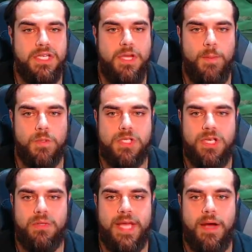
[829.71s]
He almost
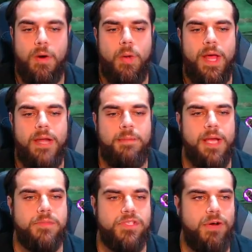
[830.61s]
killed that whole head by
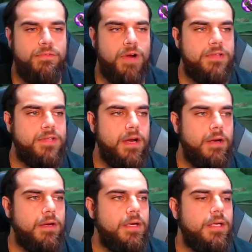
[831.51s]
himself right there.